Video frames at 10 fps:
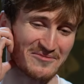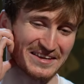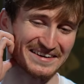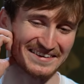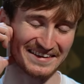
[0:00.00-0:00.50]
I
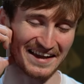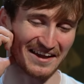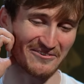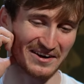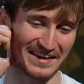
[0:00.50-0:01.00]
mean, I
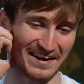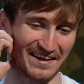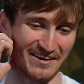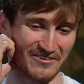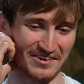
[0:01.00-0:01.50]
don't want to get
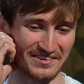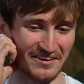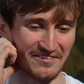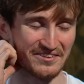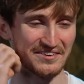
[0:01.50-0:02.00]
ahead of
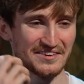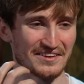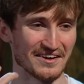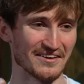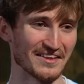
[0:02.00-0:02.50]
ourselves,
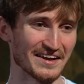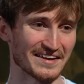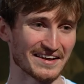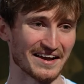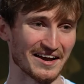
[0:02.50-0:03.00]
you know,
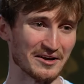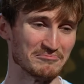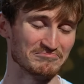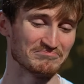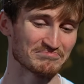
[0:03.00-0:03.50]
like
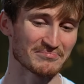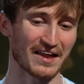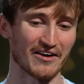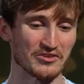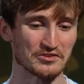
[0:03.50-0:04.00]

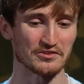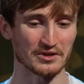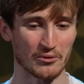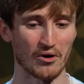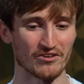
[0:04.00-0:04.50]
obviously
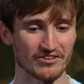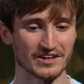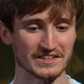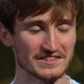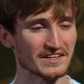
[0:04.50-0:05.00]

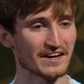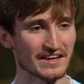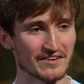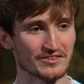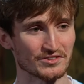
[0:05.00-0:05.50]
qualifying to TI
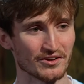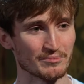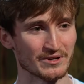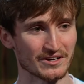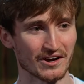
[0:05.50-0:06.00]
gave us all a
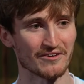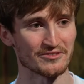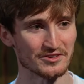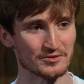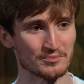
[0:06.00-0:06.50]
big confidence